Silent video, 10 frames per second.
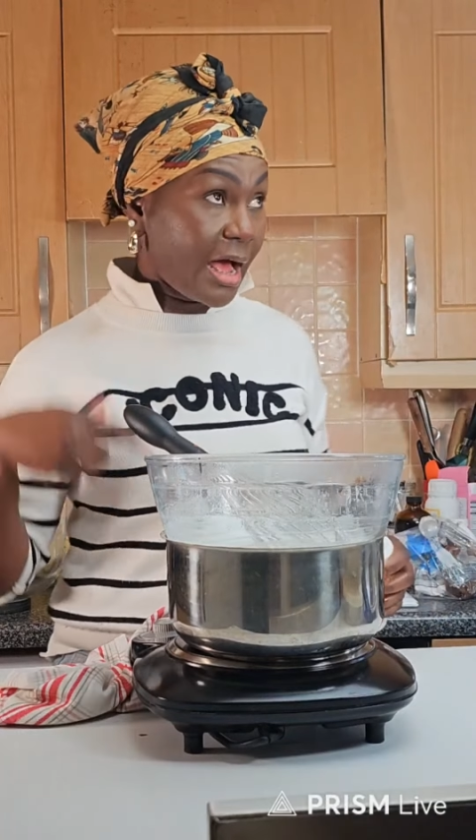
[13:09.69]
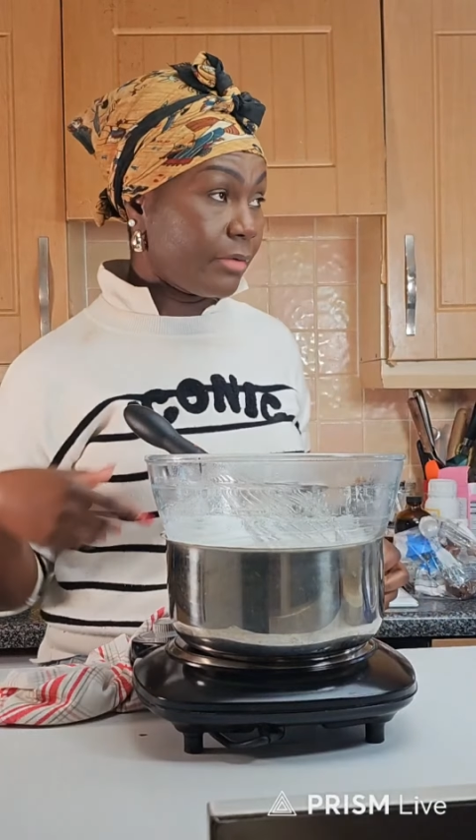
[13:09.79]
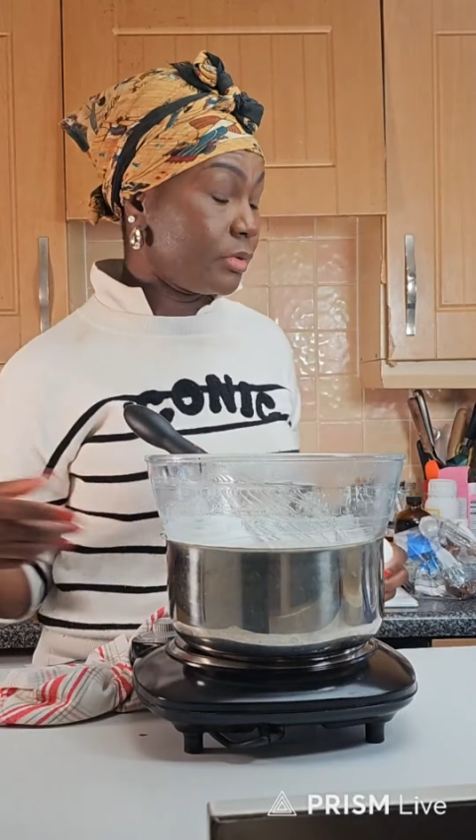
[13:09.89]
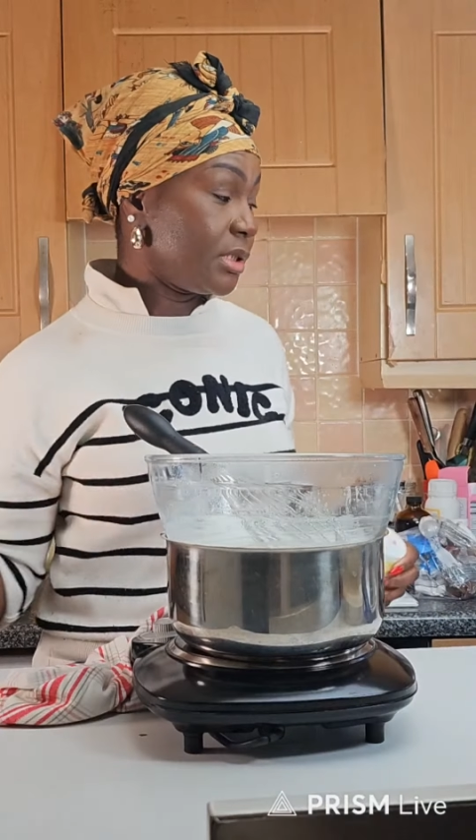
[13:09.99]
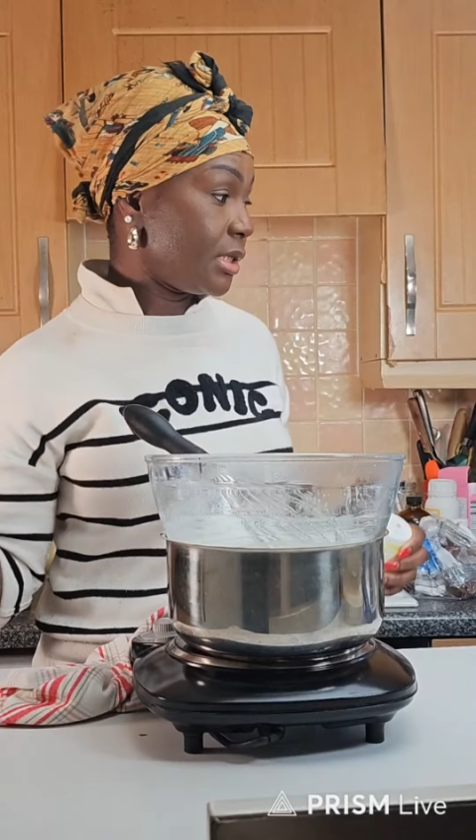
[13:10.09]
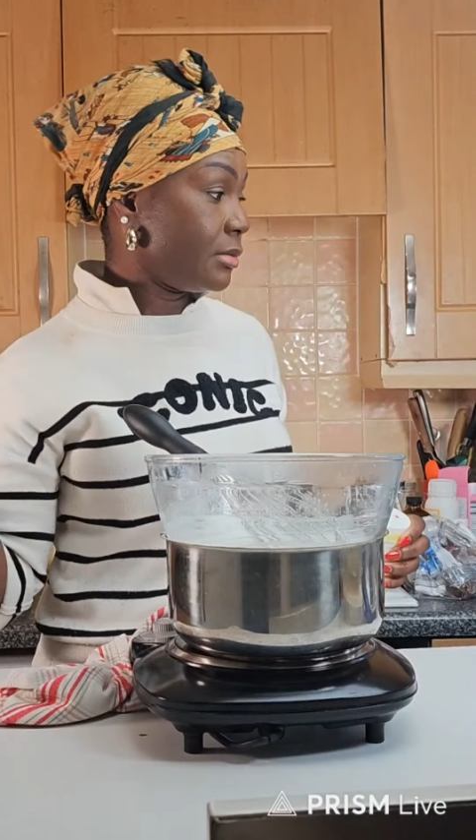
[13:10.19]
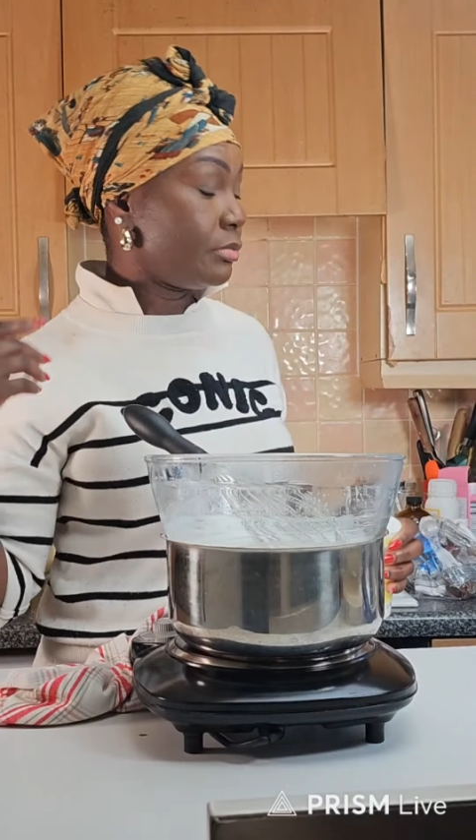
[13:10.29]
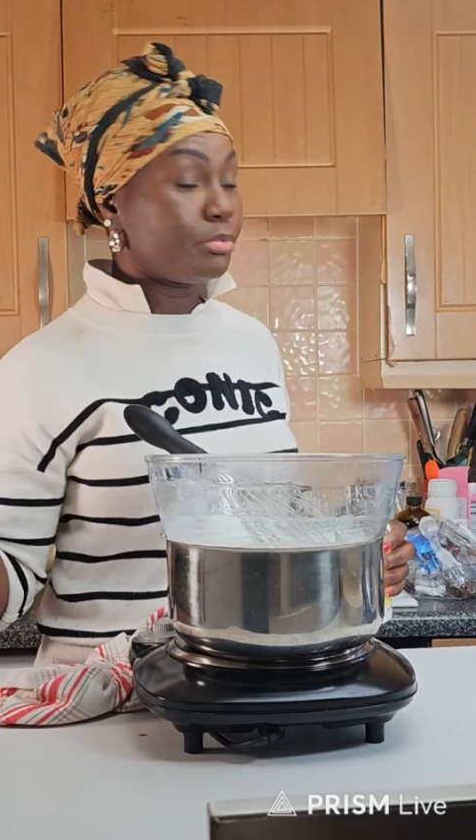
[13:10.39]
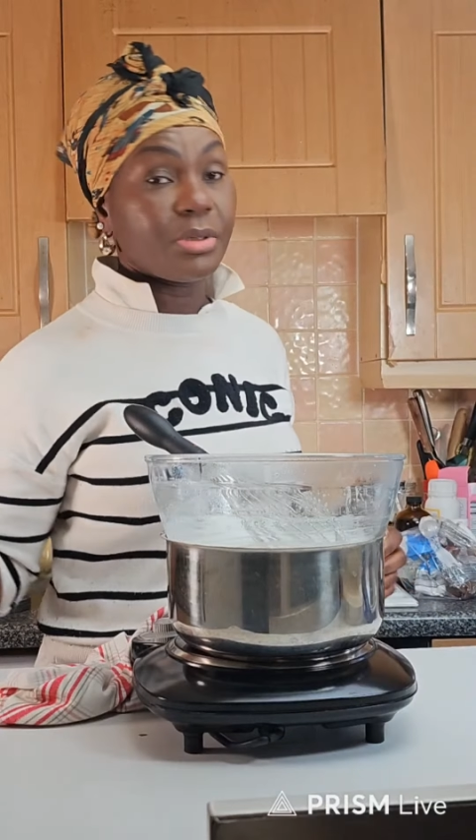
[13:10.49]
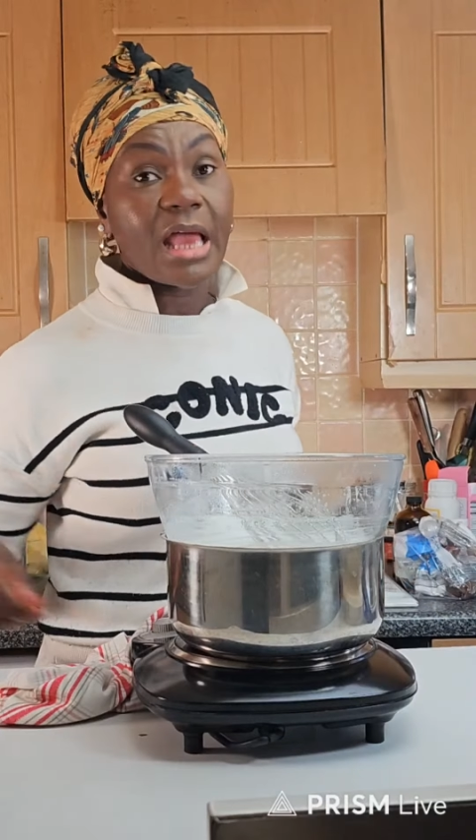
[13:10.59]
I
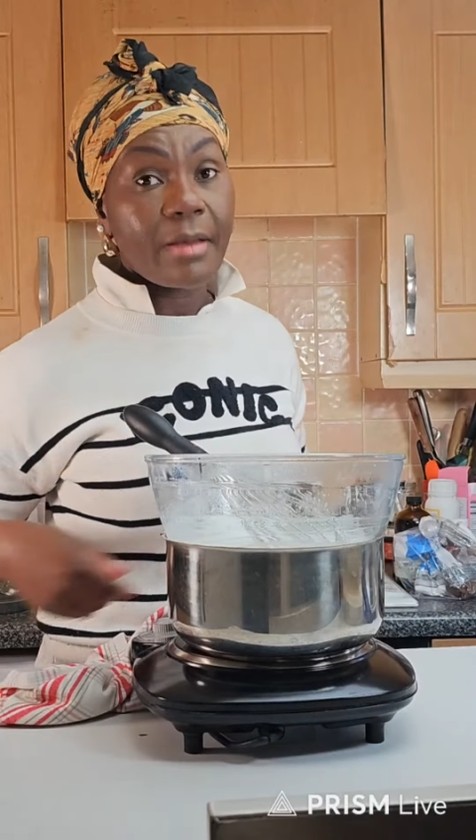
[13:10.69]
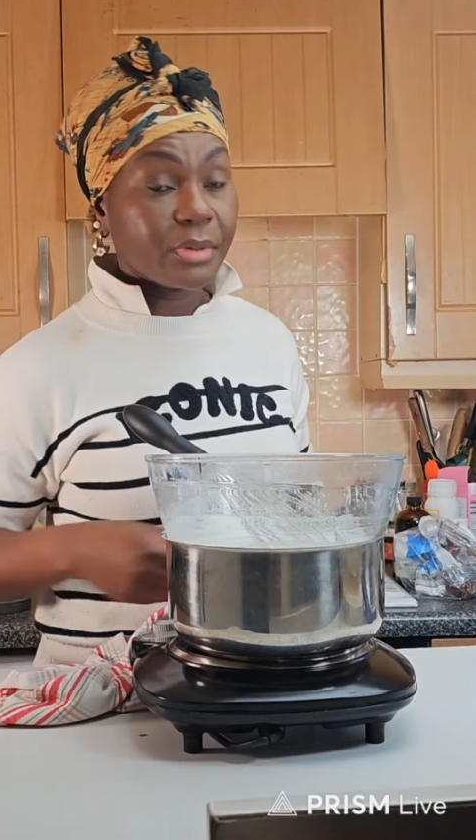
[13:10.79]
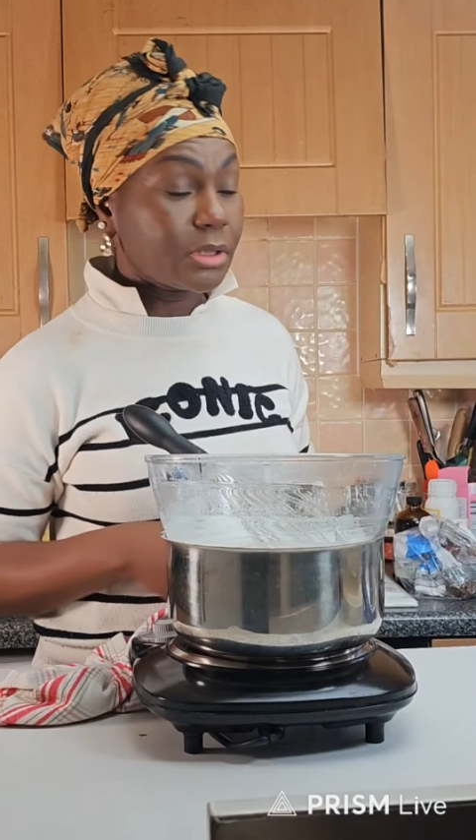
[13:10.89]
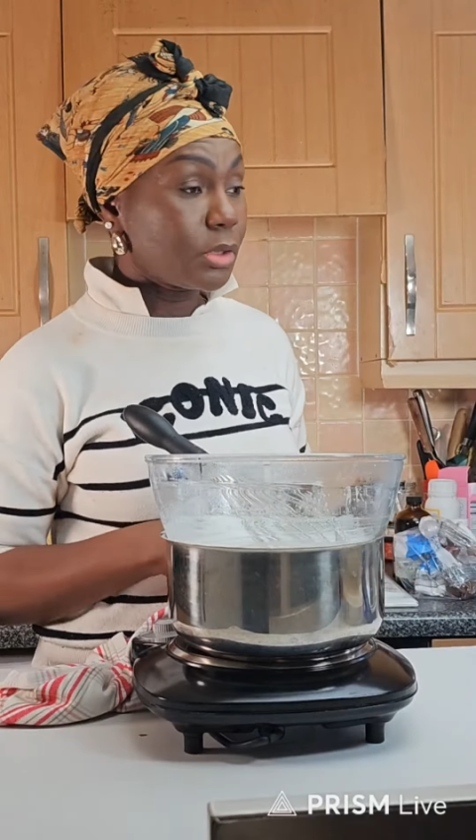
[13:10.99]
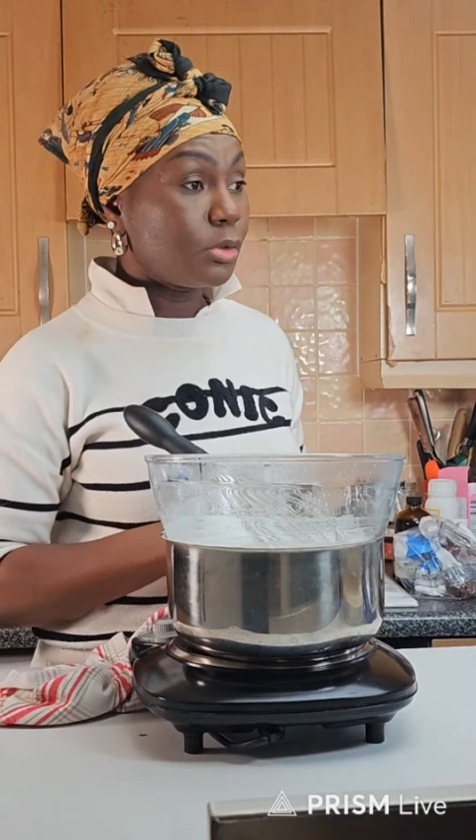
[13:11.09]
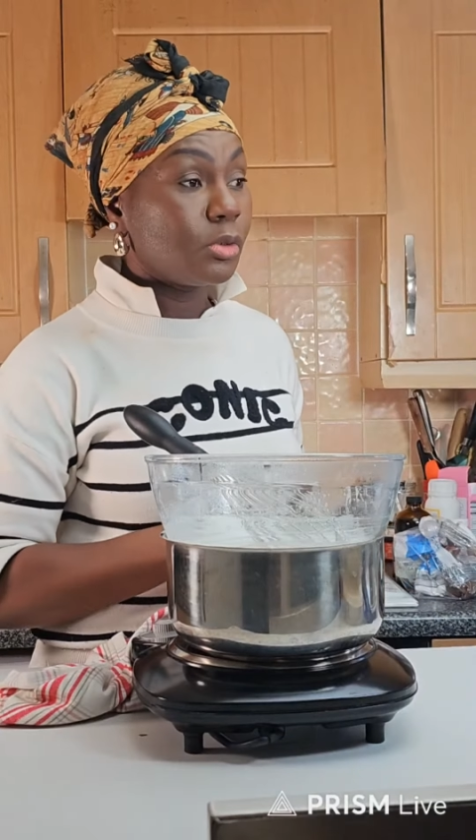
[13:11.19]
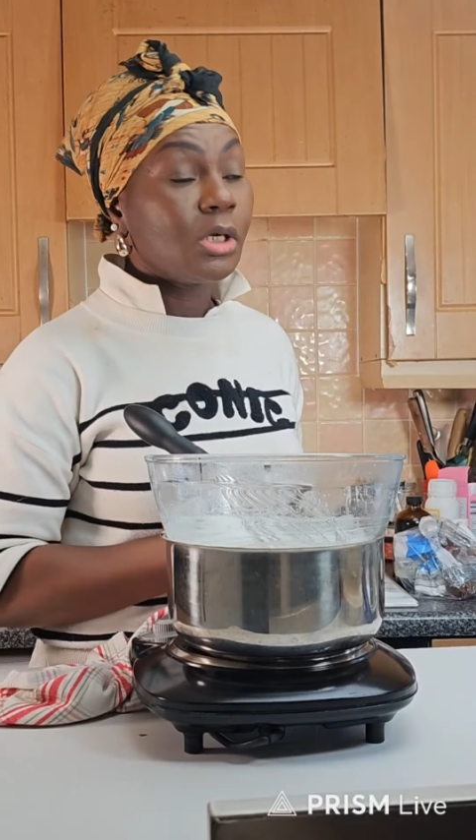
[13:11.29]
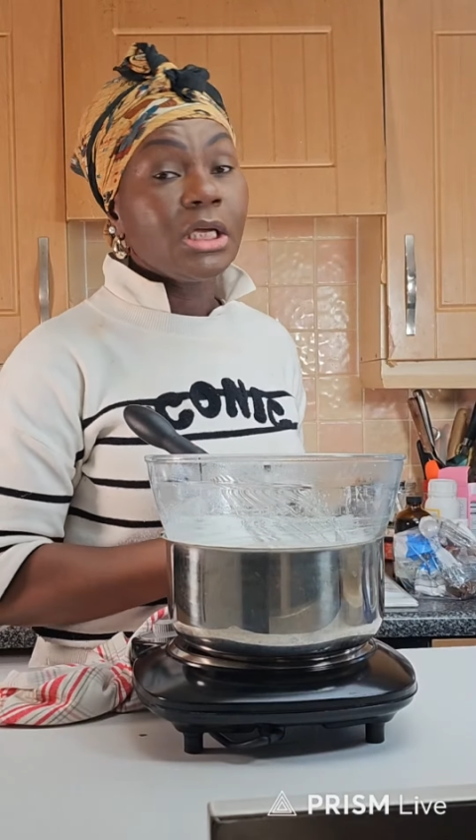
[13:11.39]
wouldn't be happy to